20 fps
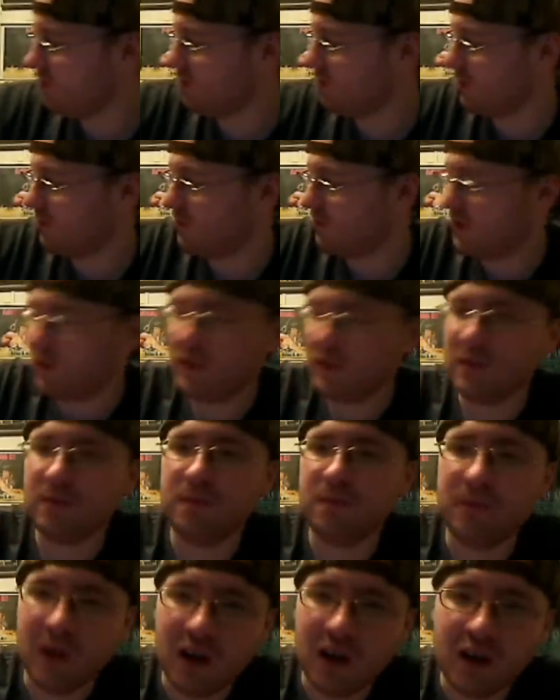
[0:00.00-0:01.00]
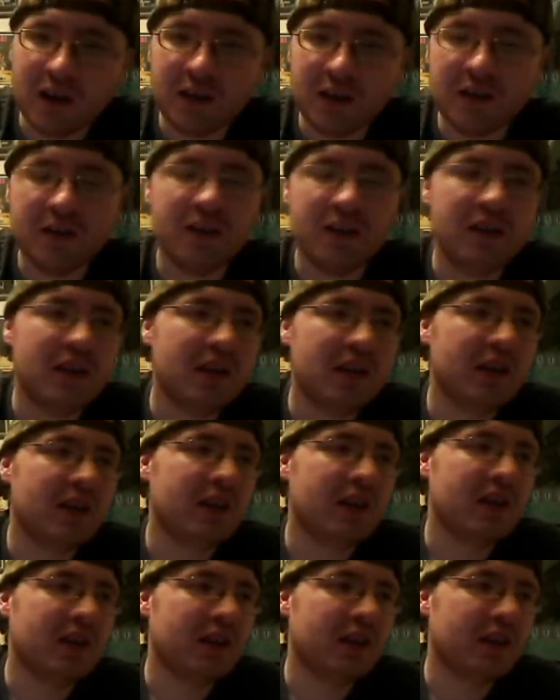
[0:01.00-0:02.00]
is just a very fun,
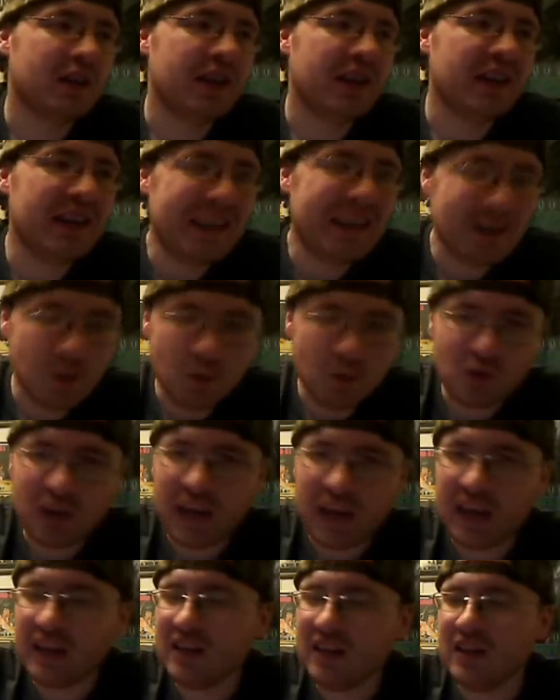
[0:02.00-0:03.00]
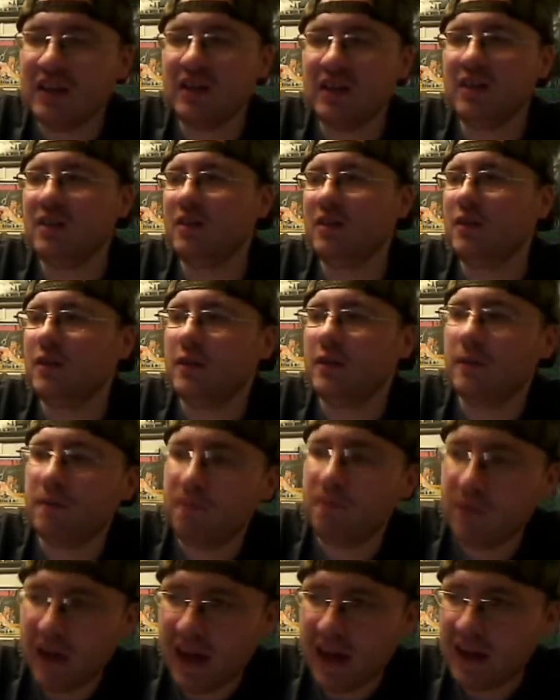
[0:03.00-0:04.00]
entertaining,
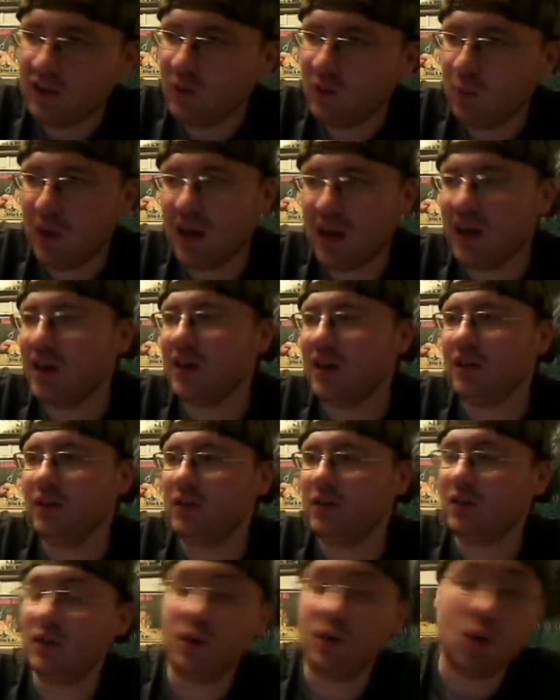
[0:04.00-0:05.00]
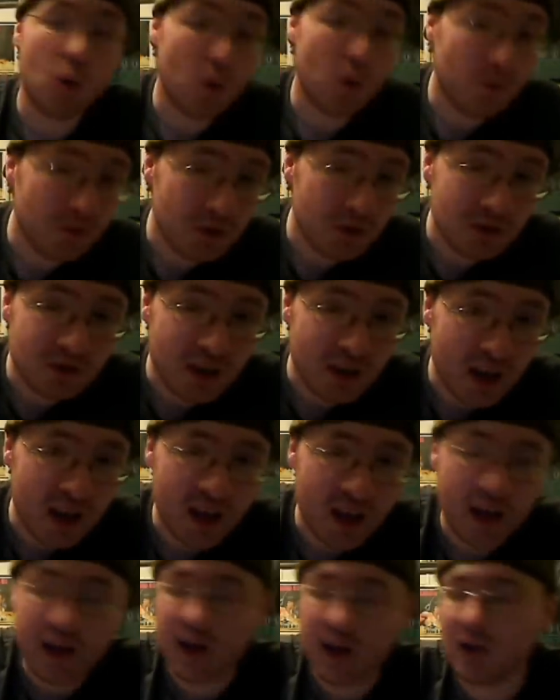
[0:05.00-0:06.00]
fast-paced,
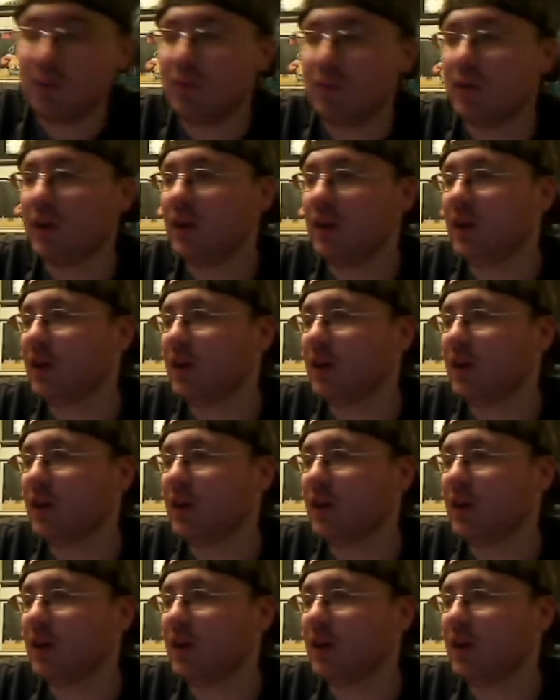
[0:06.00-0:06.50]
over-the-top.